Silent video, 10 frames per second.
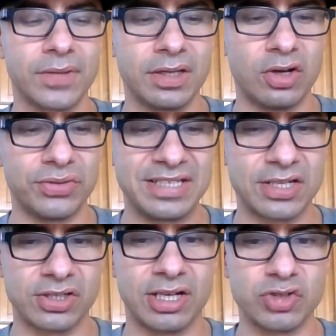you know these
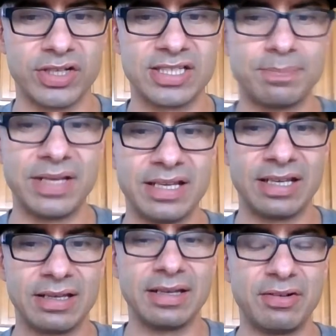other countries
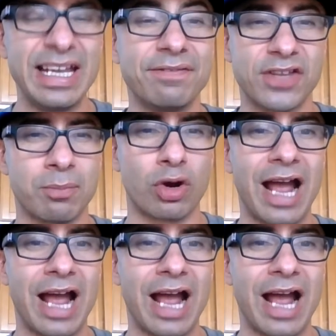being if they're more